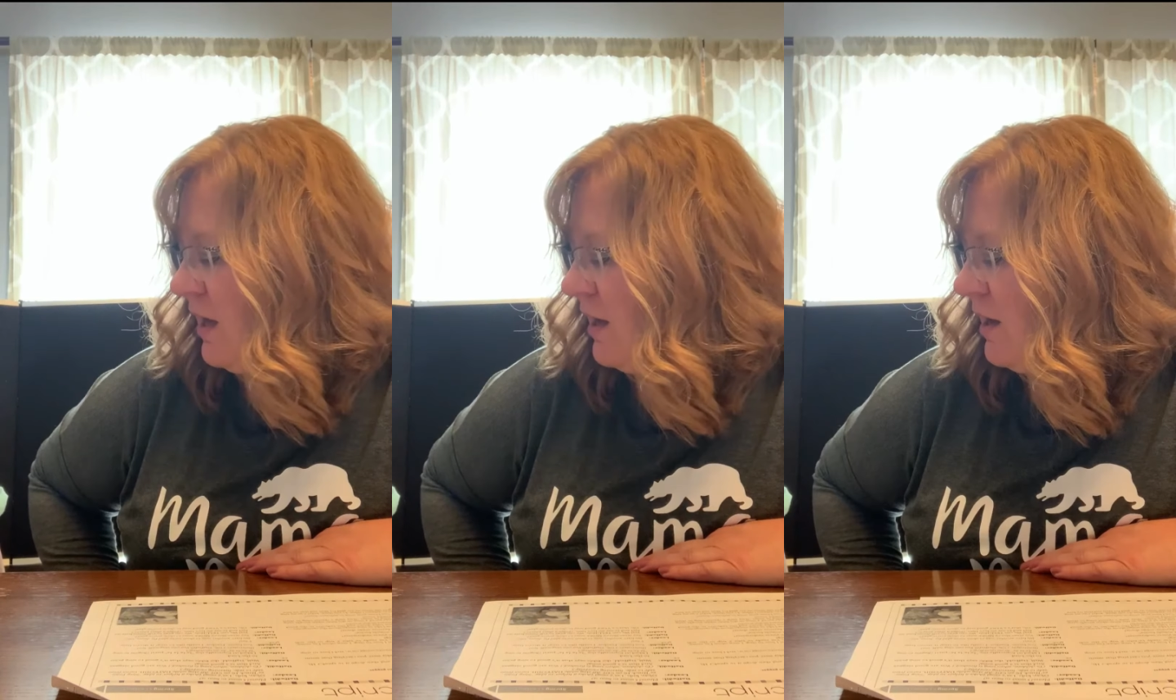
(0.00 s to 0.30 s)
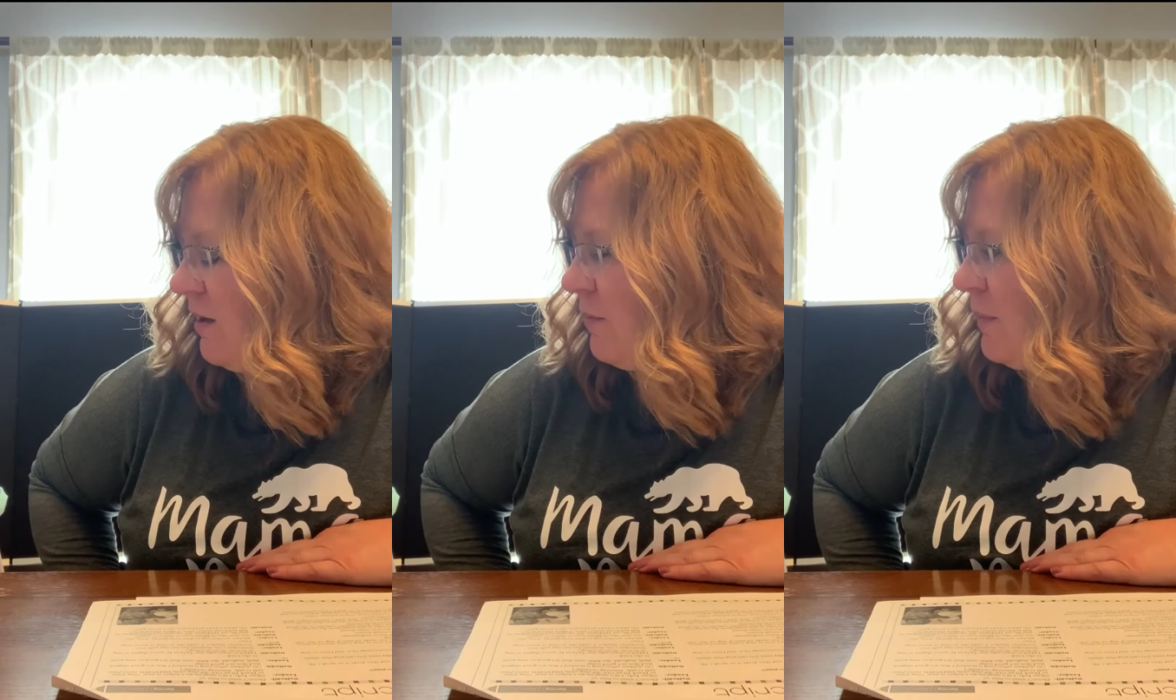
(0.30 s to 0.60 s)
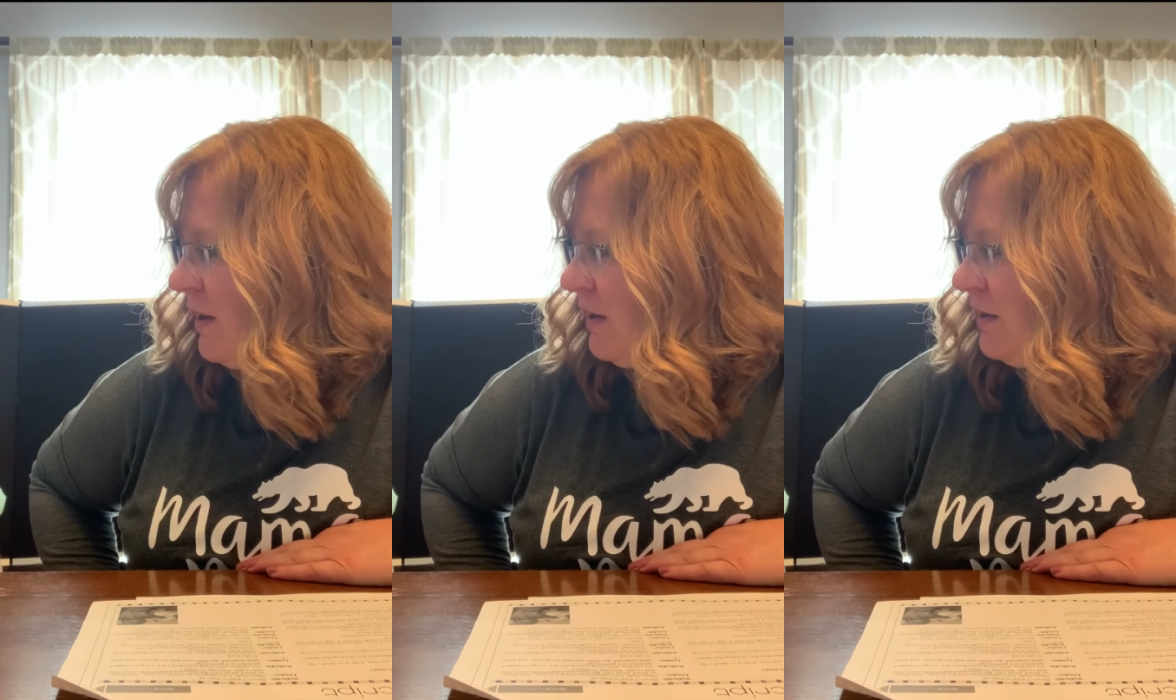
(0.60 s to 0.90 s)

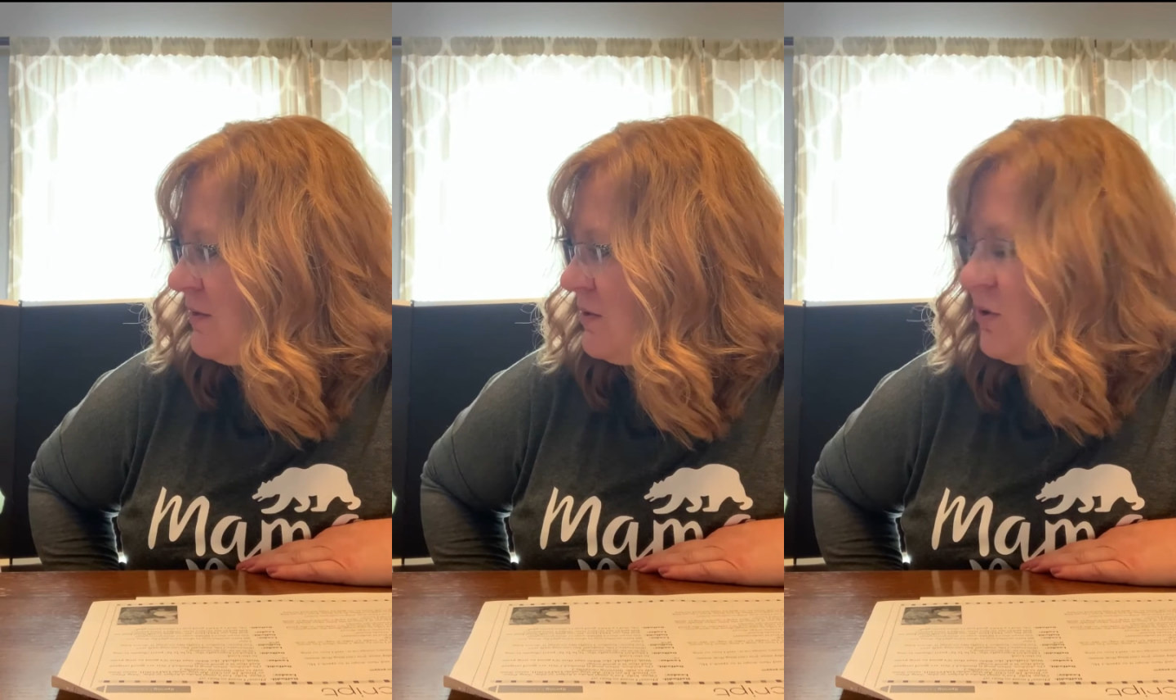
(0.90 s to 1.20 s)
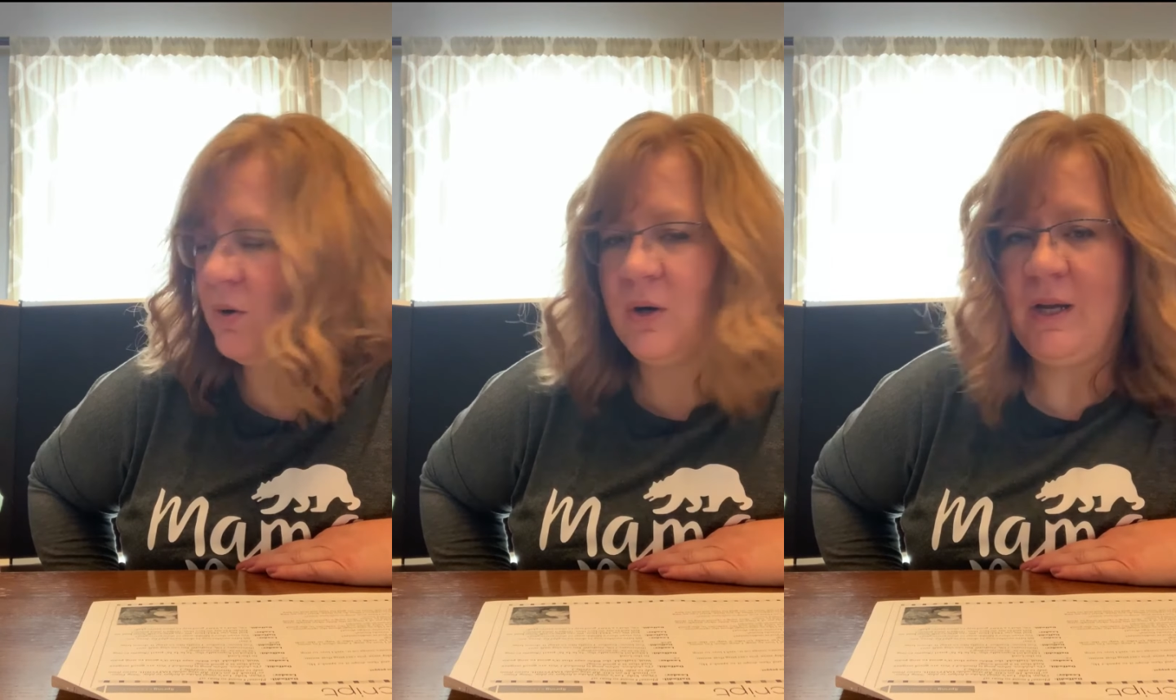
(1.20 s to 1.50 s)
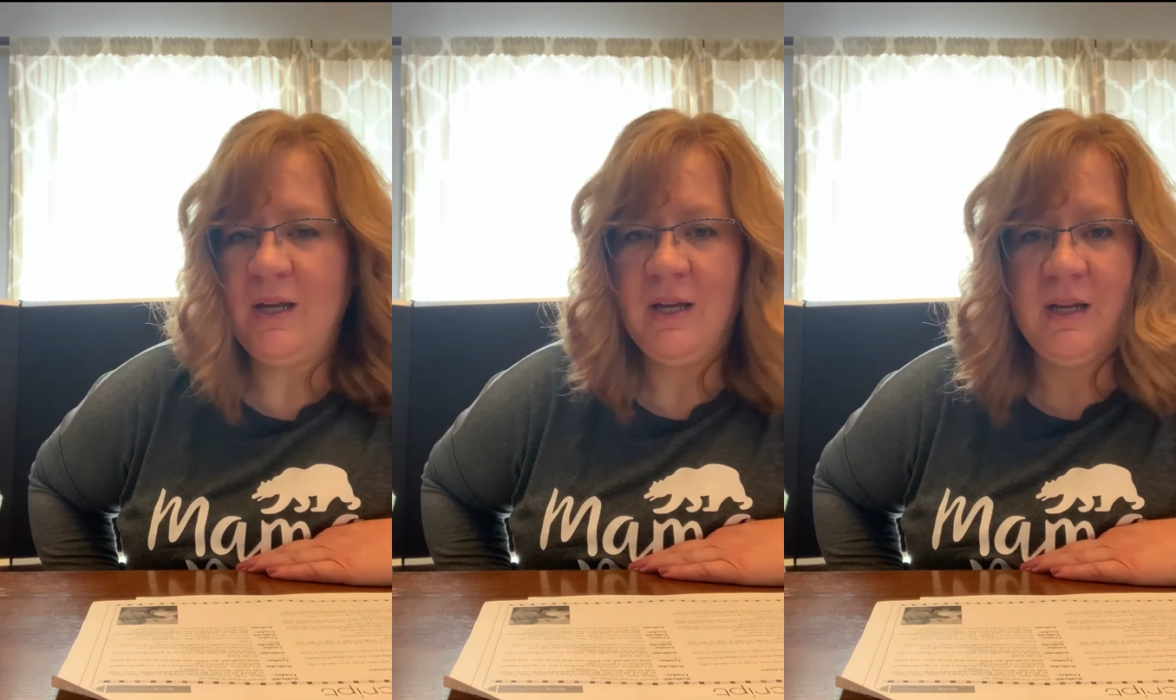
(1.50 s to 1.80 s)
about a little story,